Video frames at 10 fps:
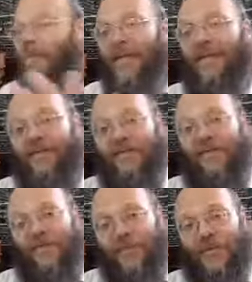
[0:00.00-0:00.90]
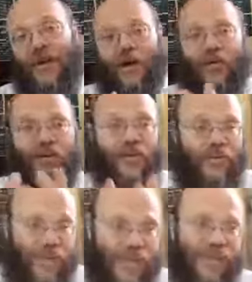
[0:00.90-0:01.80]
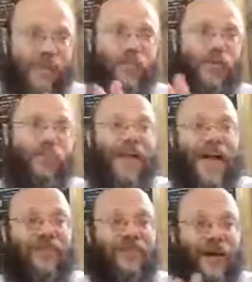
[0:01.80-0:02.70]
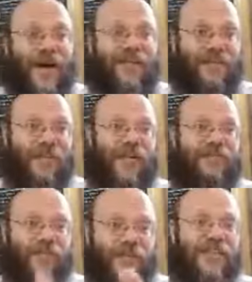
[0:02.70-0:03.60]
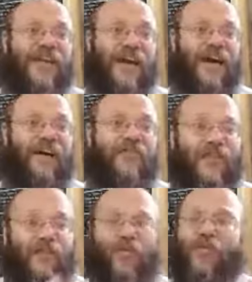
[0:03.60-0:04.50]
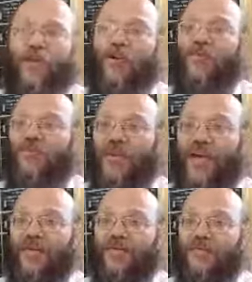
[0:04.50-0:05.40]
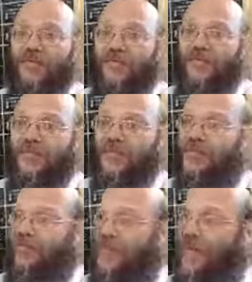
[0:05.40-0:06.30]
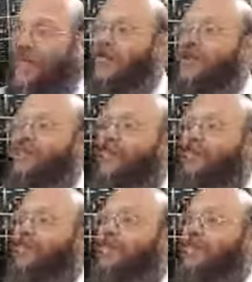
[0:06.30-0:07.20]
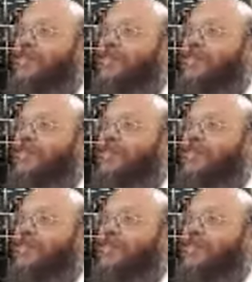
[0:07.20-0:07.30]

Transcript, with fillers: meal, according to that, that will apply for us for this halakha of Kiddush B'Makom Seudah. So,